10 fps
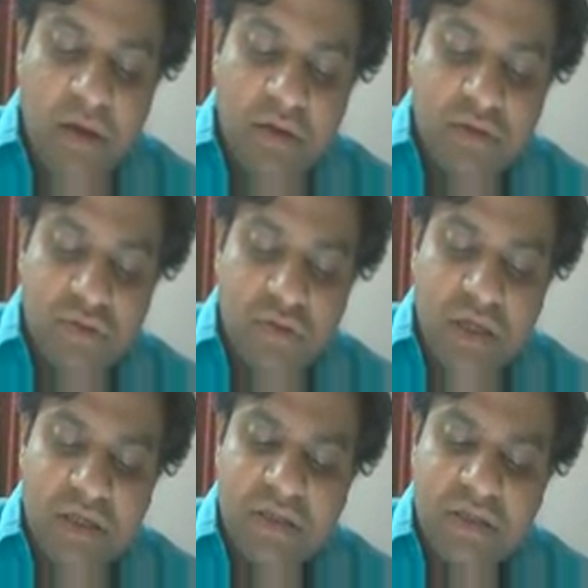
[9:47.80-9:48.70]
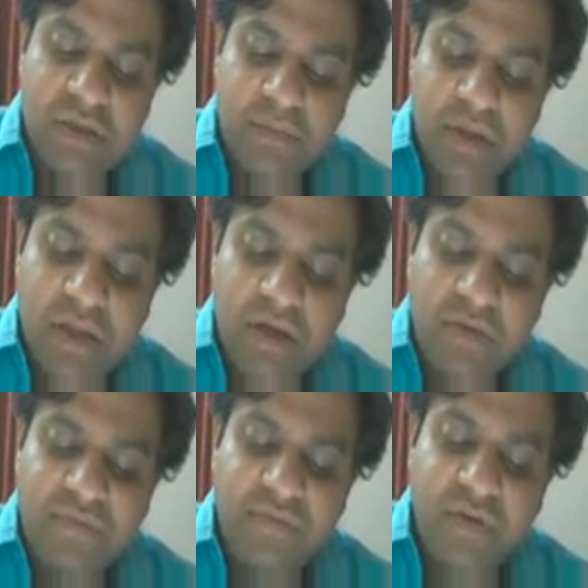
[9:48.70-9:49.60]
So that is a simple
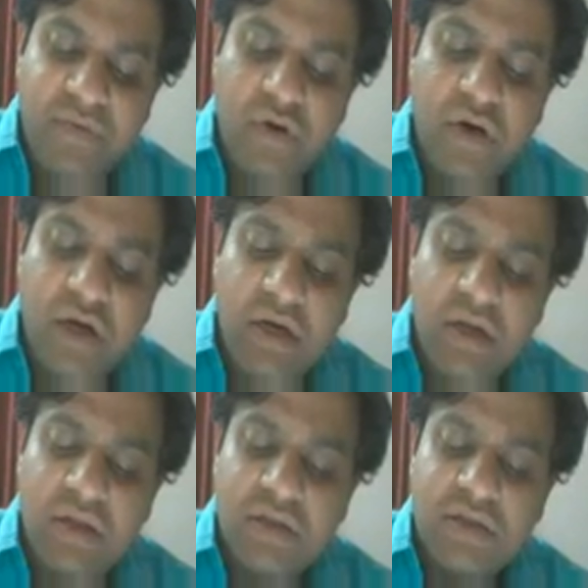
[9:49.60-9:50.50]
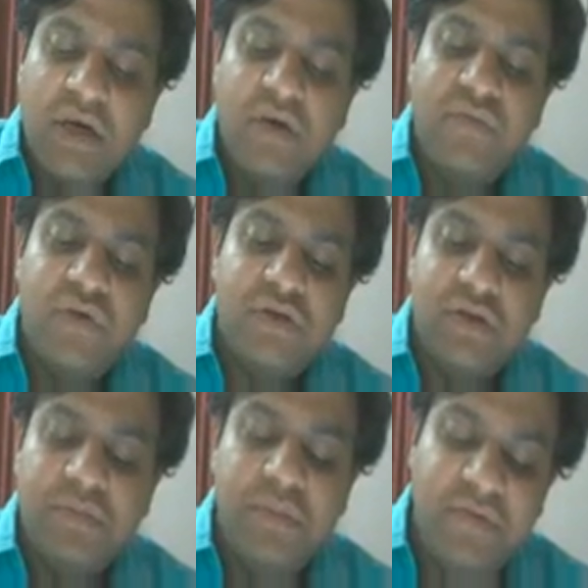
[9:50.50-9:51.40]
thing. We have already done this kind of
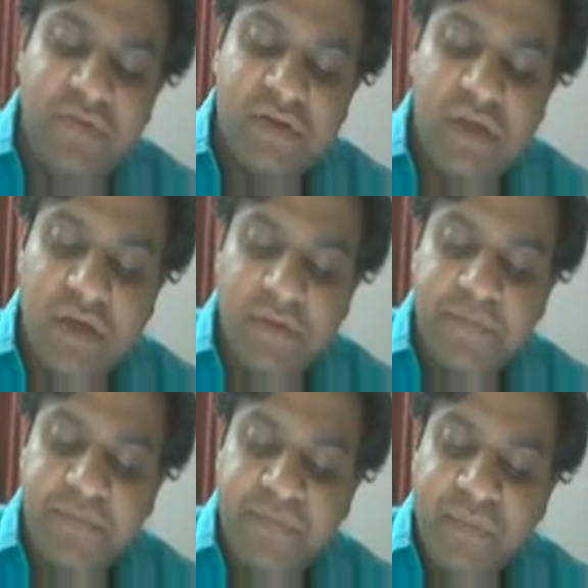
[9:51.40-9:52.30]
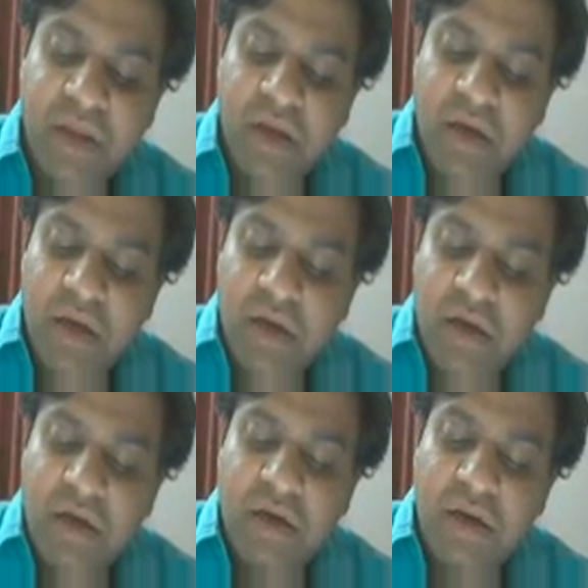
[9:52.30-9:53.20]
question previously.
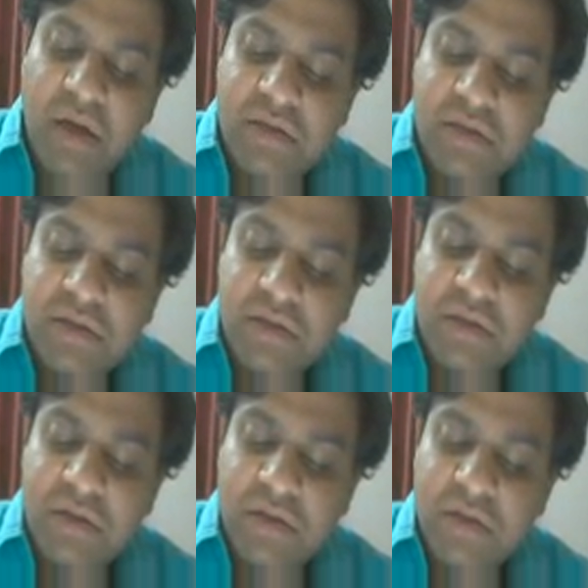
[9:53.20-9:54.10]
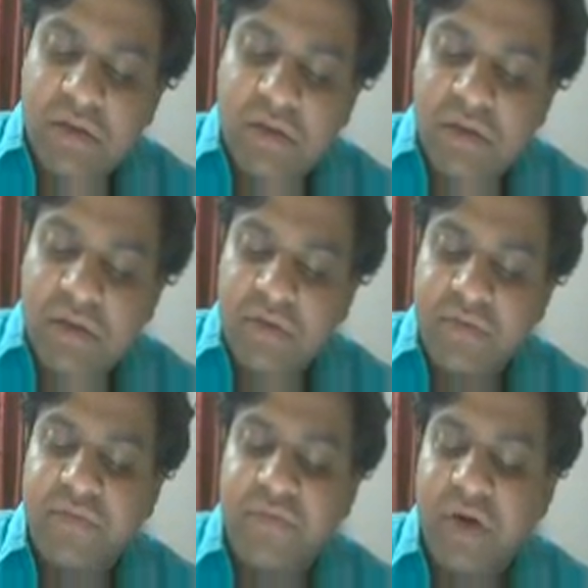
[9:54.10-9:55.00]
Let's
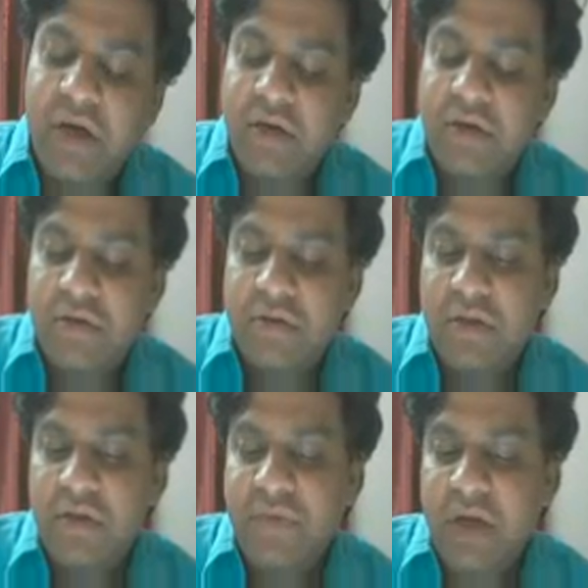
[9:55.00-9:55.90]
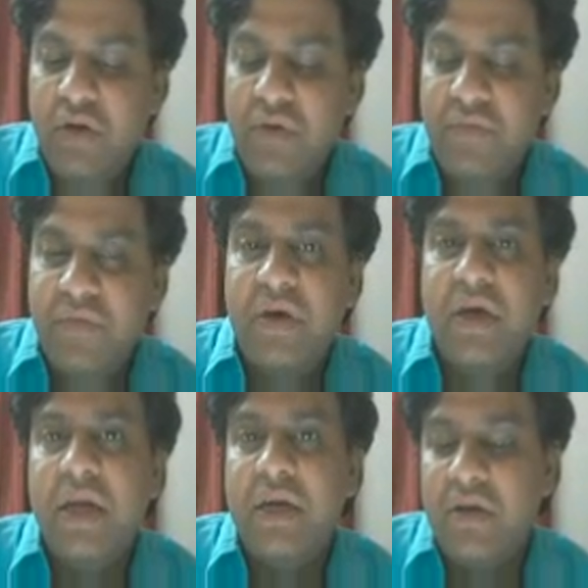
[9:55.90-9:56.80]
find the value of
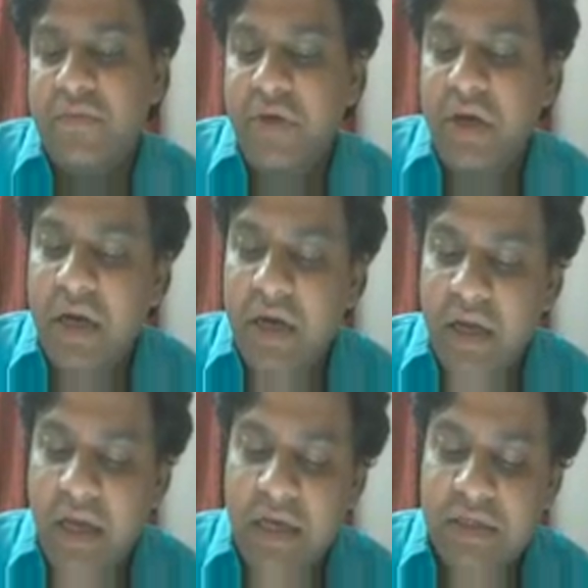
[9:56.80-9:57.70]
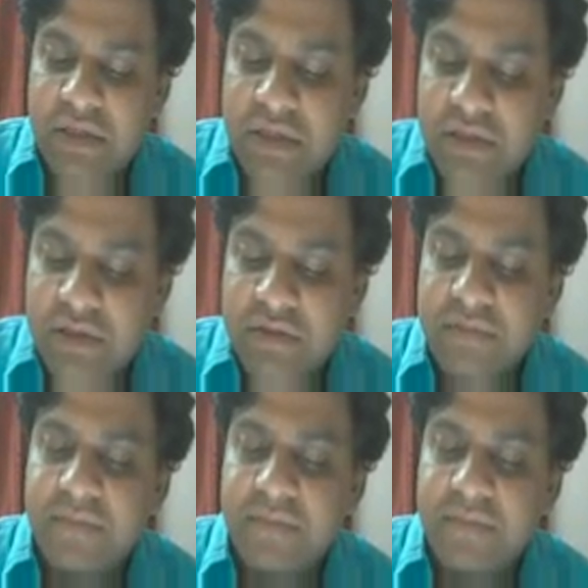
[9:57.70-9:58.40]
electric field at axis.